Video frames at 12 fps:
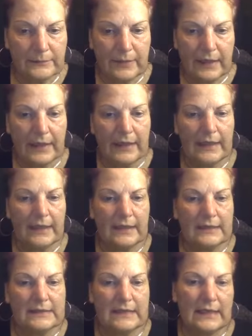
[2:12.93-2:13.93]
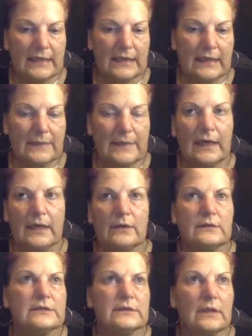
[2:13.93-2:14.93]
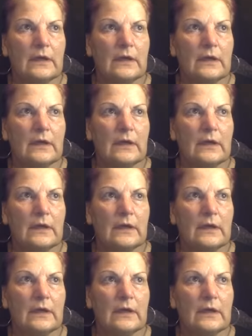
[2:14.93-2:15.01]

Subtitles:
by taking about,